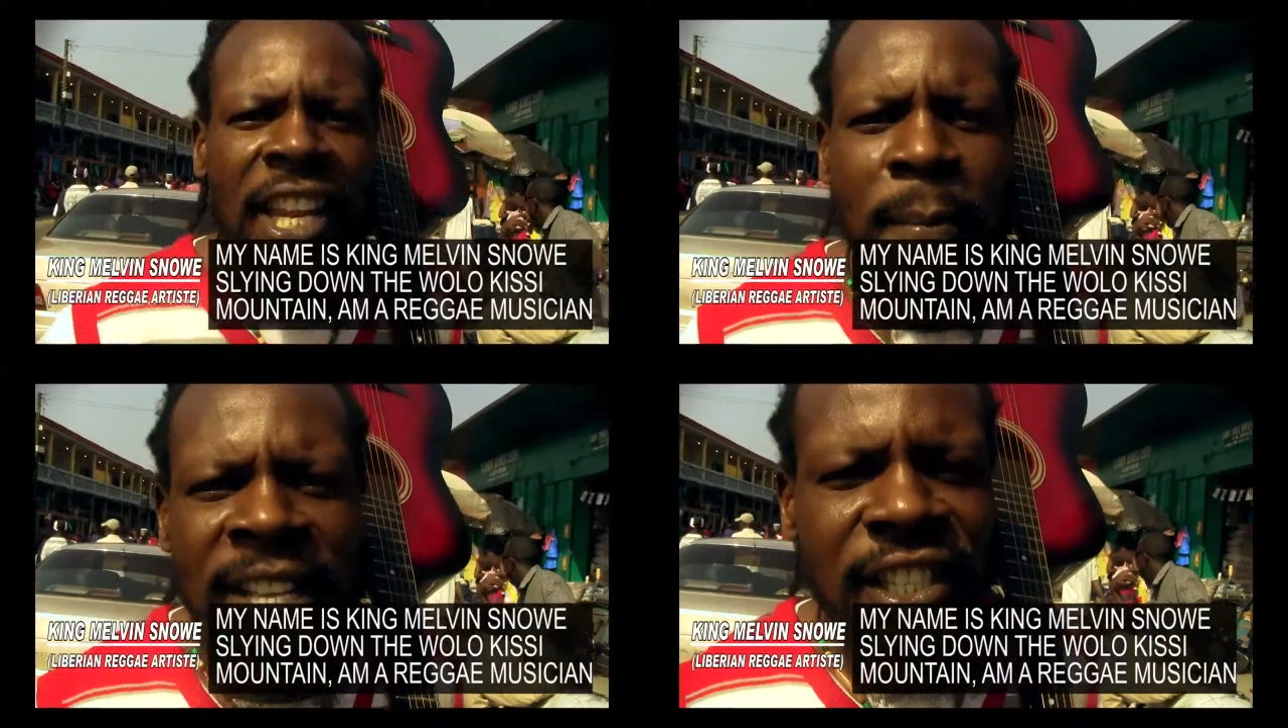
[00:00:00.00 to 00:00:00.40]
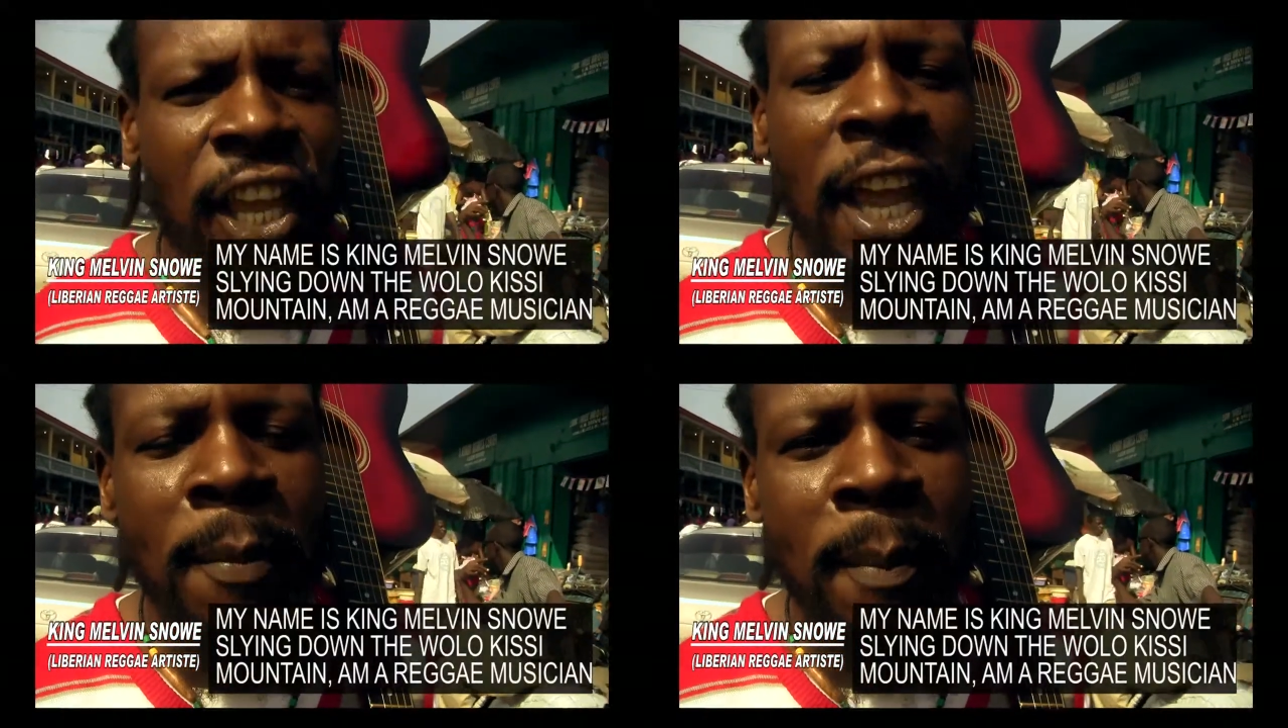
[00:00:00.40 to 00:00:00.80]
My name
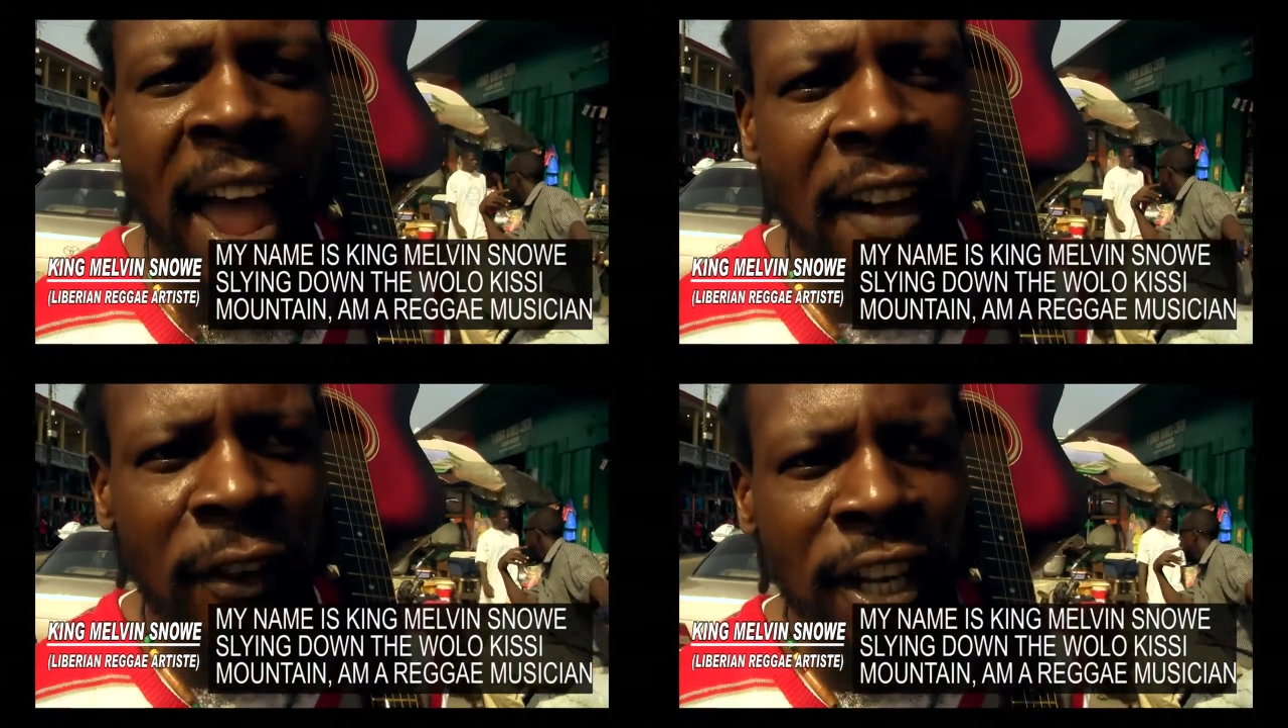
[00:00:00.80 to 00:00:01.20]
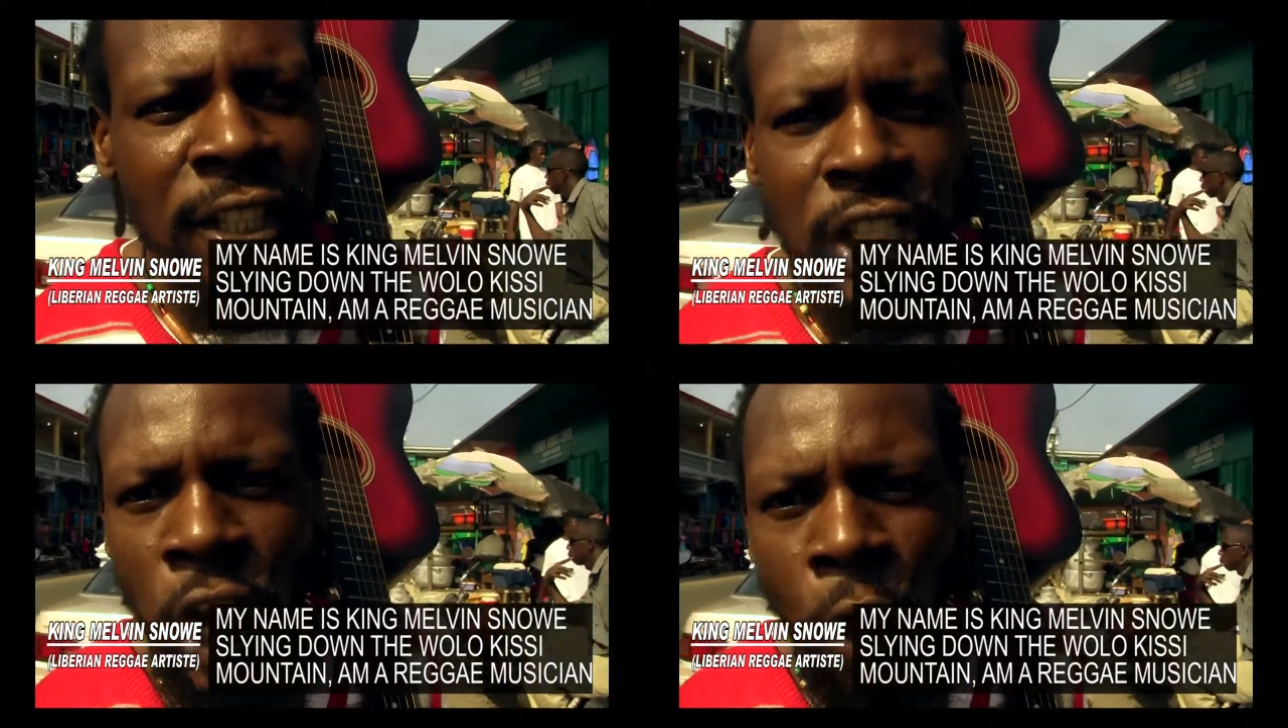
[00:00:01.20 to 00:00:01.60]
is King
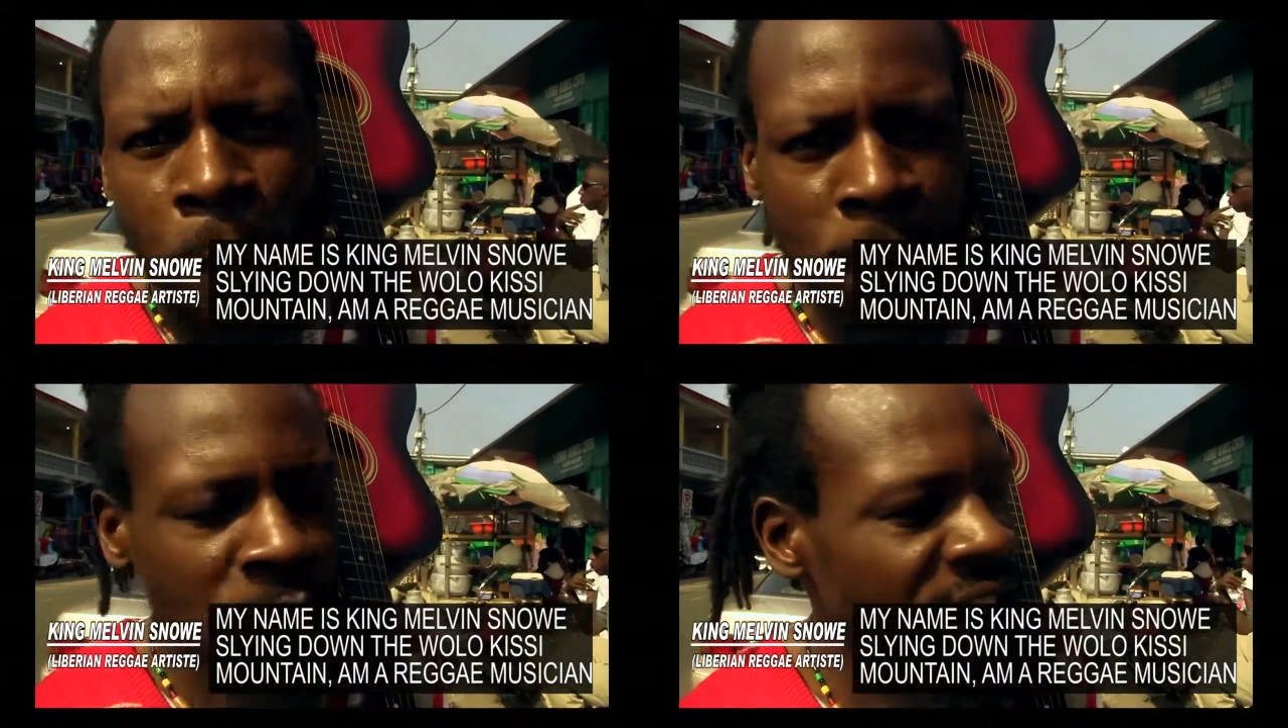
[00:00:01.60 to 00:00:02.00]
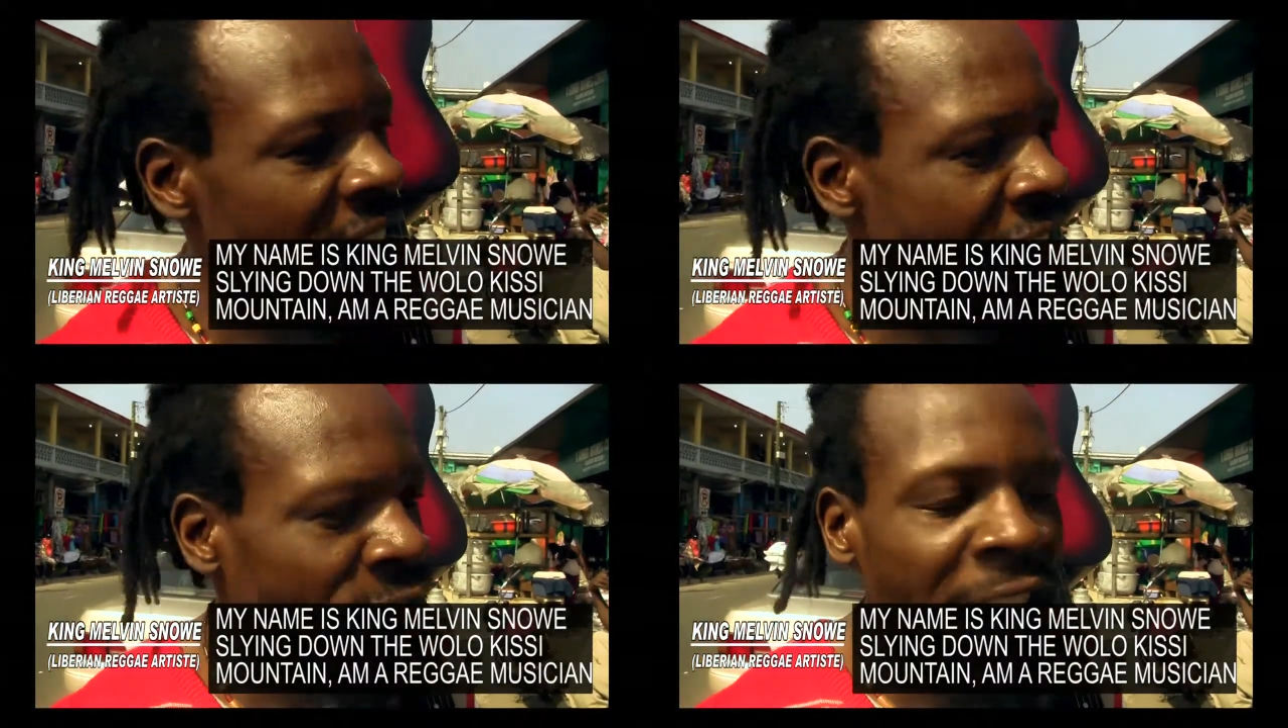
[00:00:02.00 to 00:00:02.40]
Marvin Slope.
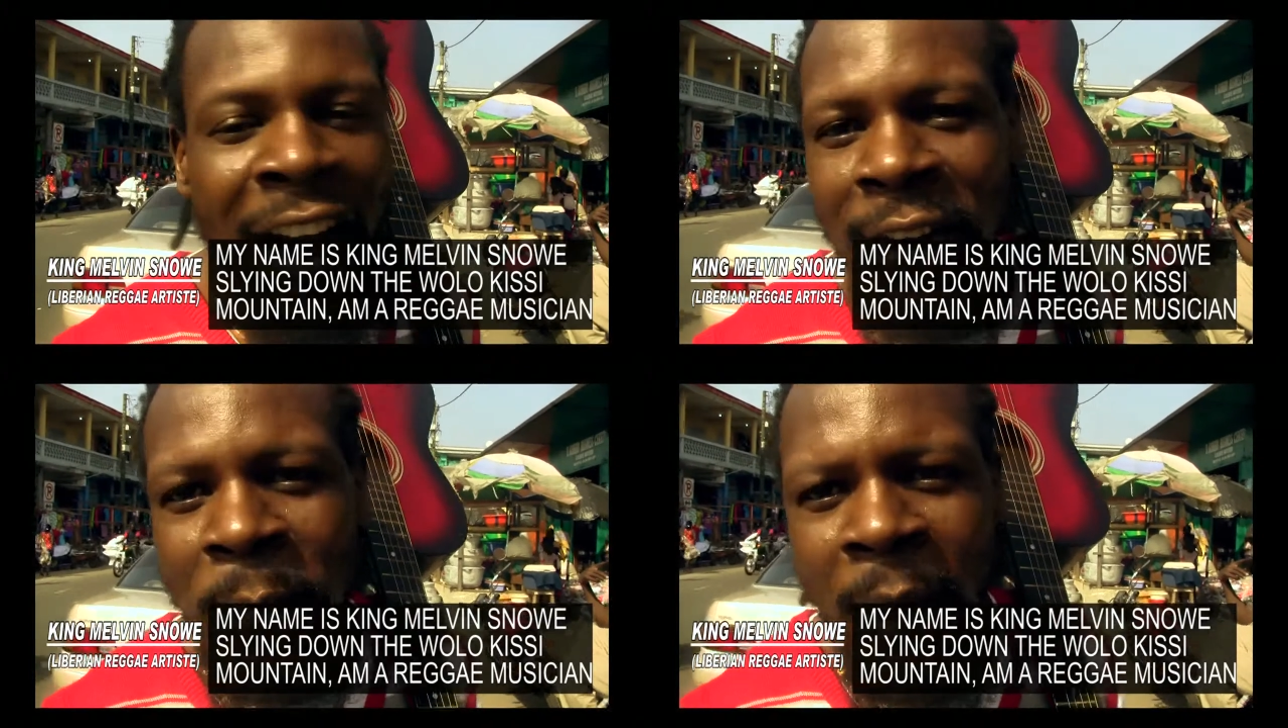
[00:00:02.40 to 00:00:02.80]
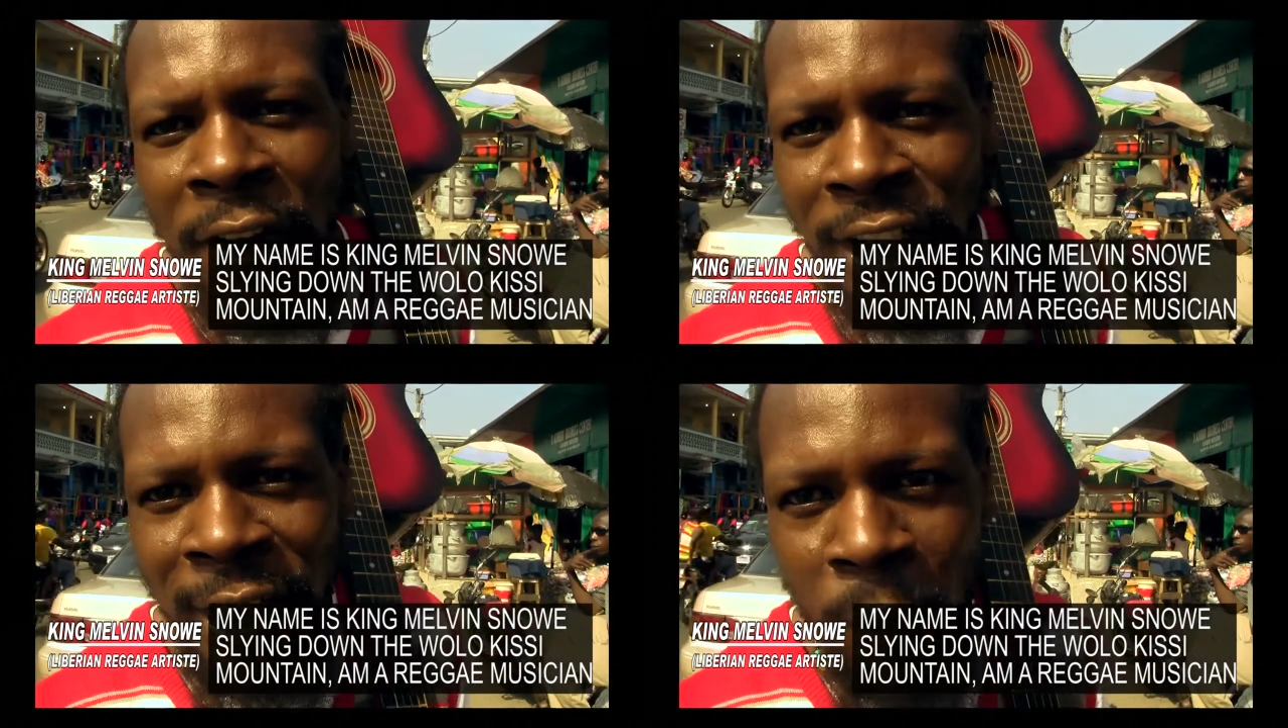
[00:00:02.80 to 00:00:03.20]
Sliding down the
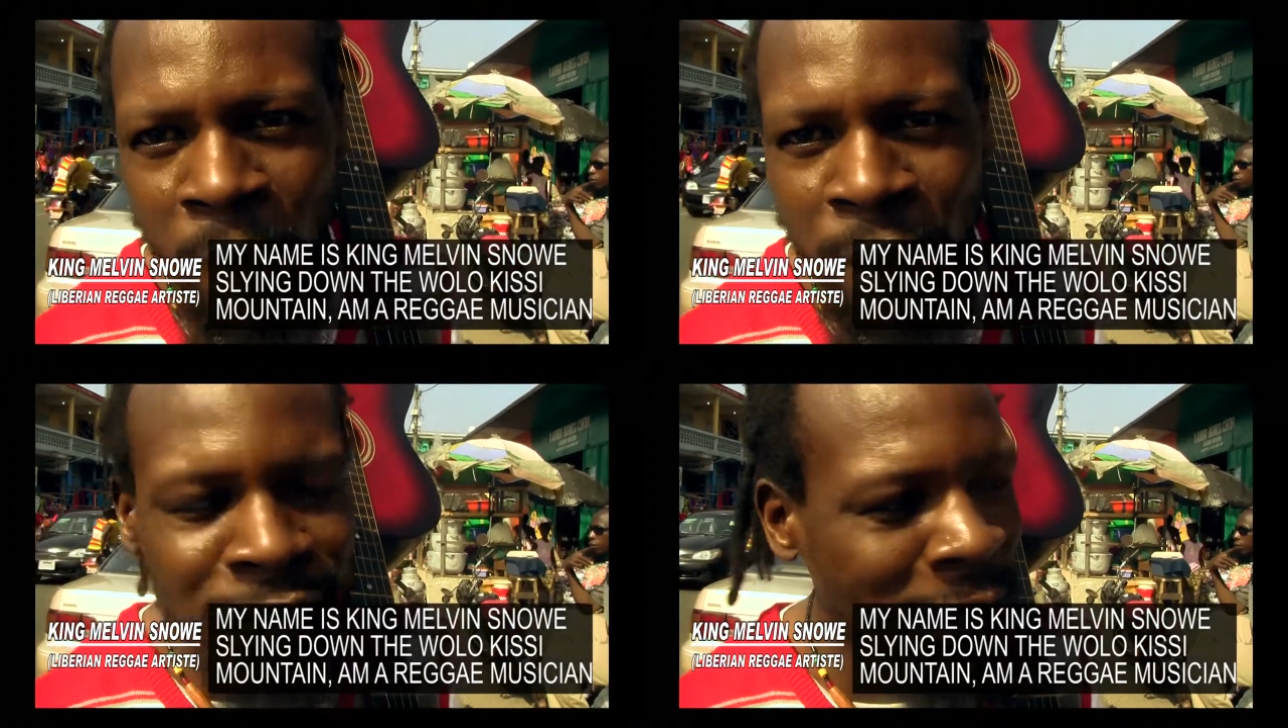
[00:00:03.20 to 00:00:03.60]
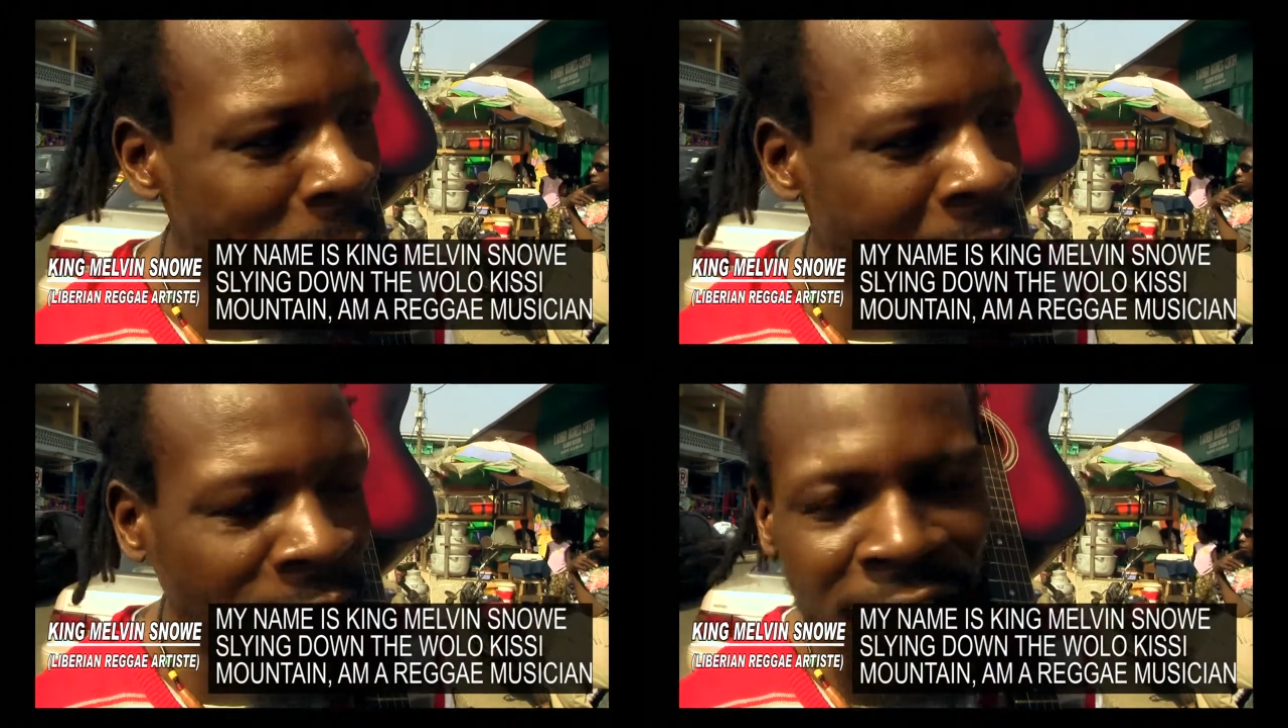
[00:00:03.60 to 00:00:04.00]
mountain, the water is
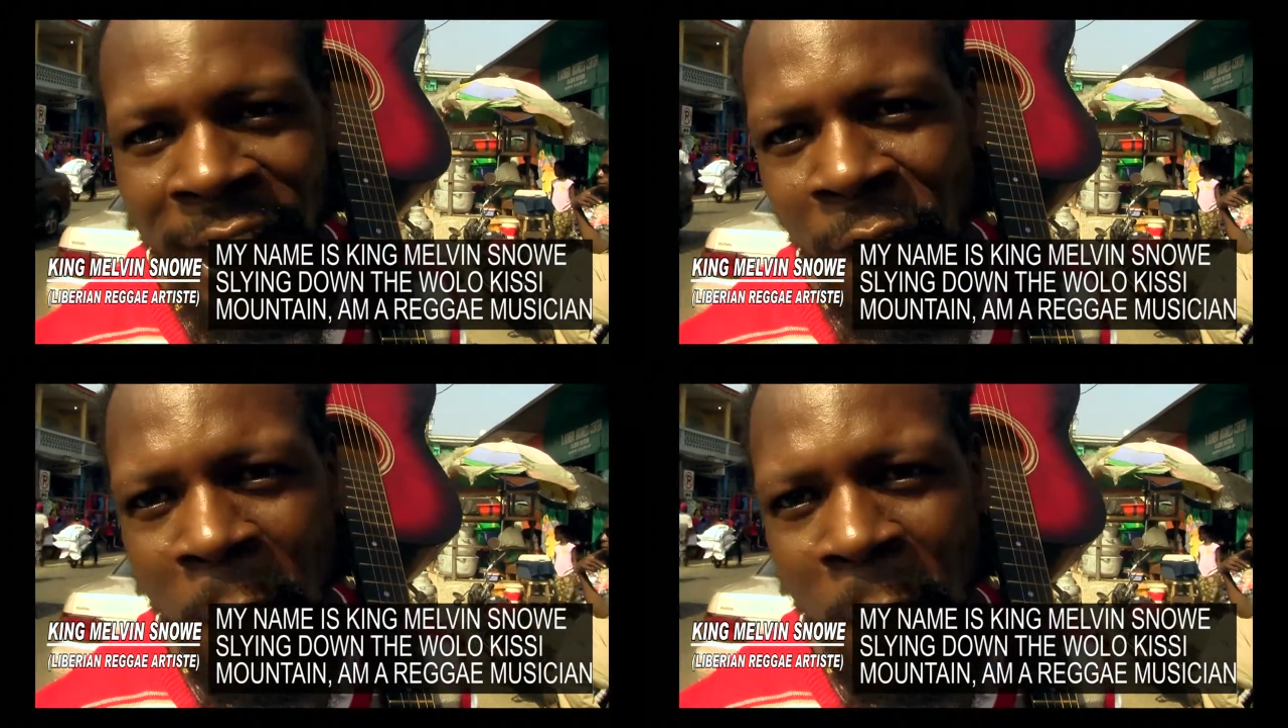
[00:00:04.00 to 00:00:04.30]
the mountain.